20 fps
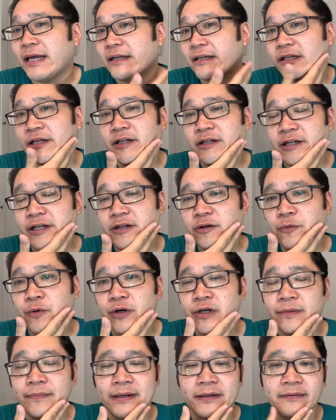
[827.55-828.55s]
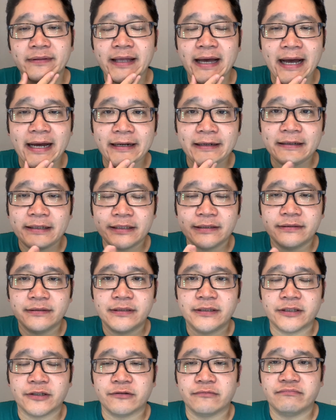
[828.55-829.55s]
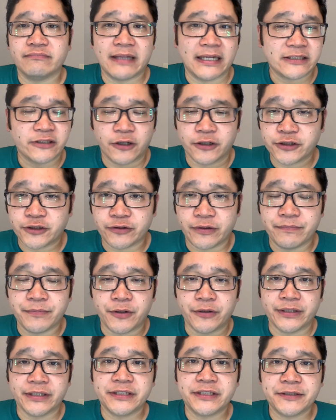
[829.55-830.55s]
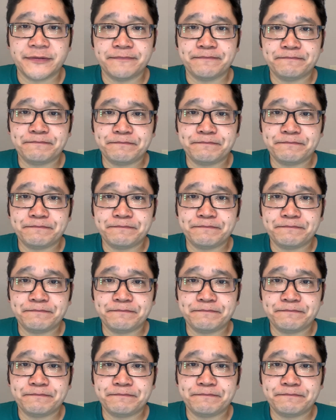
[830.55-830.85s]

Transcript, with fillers: and need to worry about that. So that's also a bonus.